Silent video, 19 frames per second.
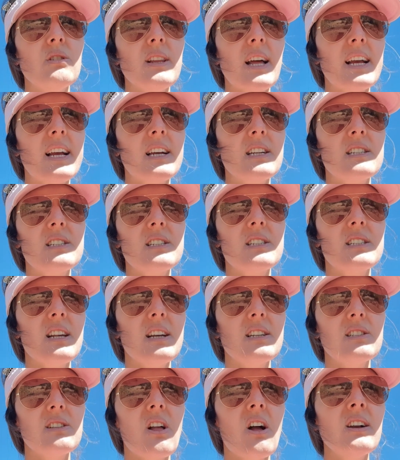Like, as
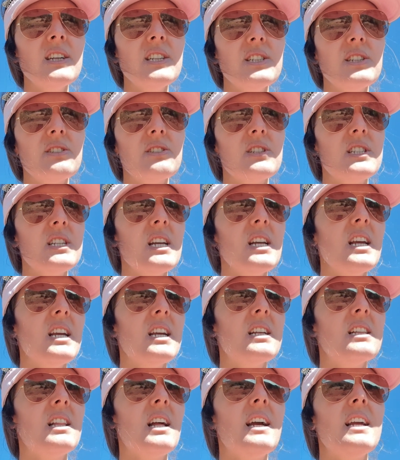long as you're
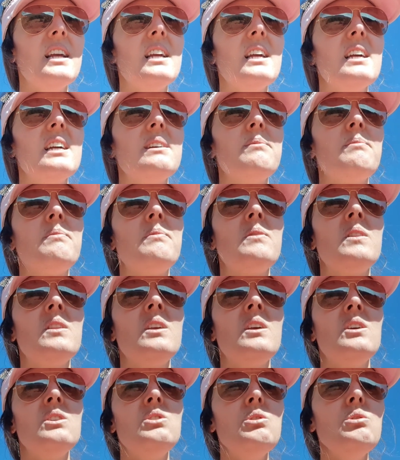seeking like
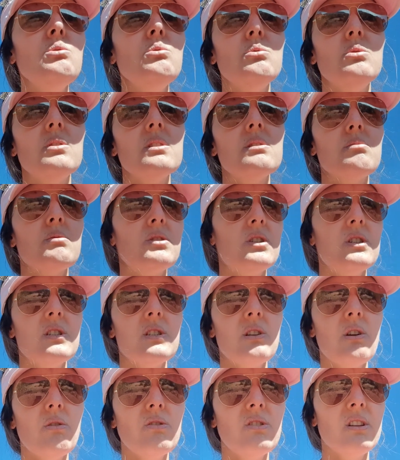tools, which is
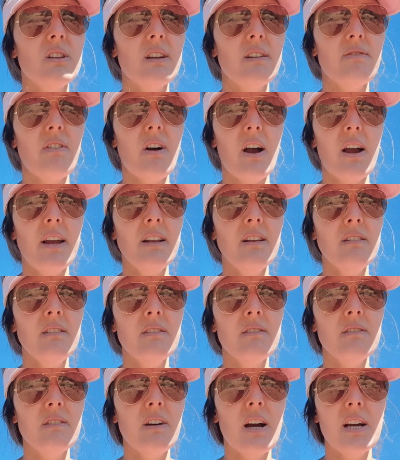totally fine.
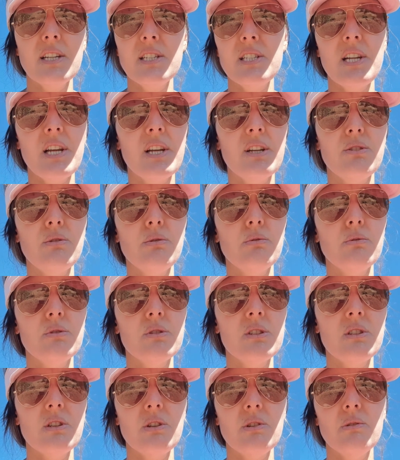I seek
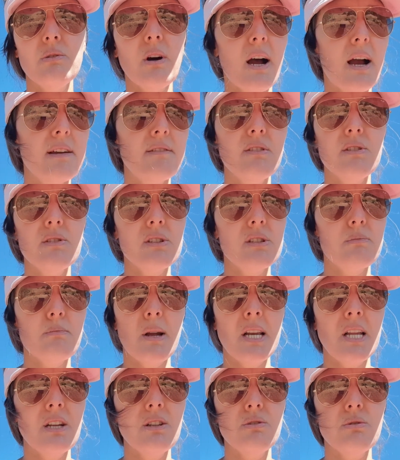tools too. I've used
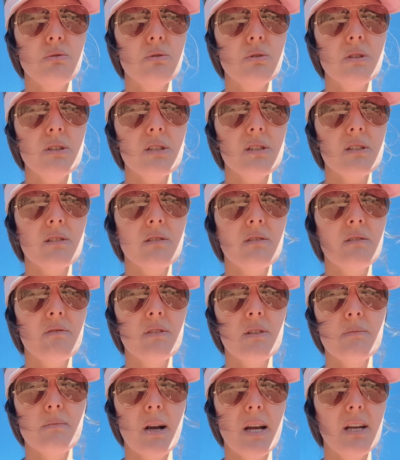many tools
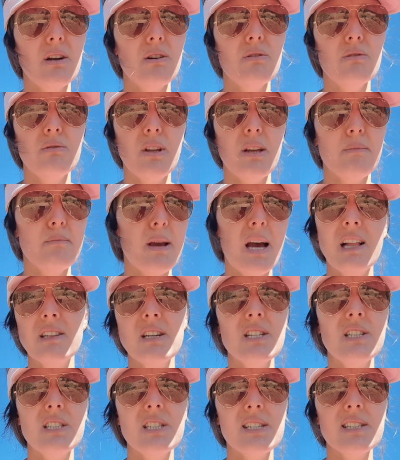for my own
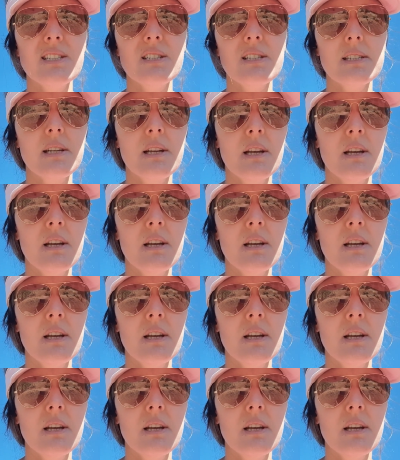imbalances.